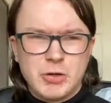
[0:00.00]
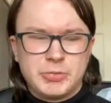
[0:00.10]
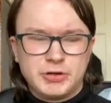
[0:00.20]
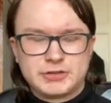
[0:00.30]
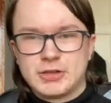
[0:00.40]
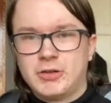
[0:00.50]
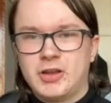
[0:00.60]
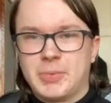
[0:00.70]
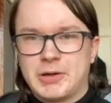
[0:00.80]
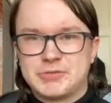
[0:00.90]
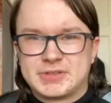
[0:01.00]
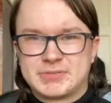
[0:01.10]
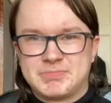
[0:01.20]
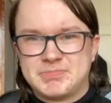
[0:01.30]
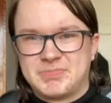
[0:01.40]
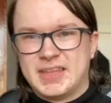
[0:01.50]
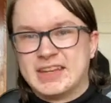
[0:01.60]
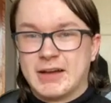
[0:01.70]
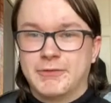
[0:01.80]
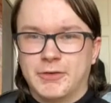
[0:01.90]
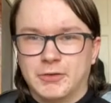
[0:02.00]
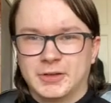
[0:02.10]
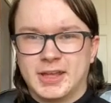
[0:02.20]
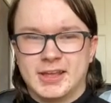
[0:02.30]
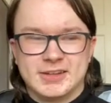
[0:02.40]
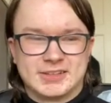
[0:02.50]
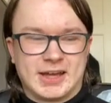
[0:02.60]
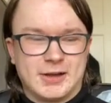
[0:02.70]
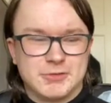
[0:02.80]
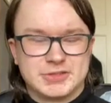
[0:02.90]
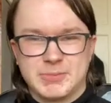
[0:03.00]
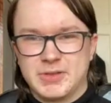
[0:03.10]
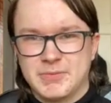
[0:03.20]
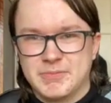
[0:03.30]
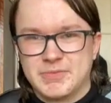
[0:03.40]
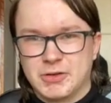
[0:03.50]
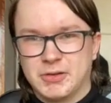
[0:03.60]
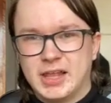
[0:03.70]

But also you learn about their downfall and how some of them,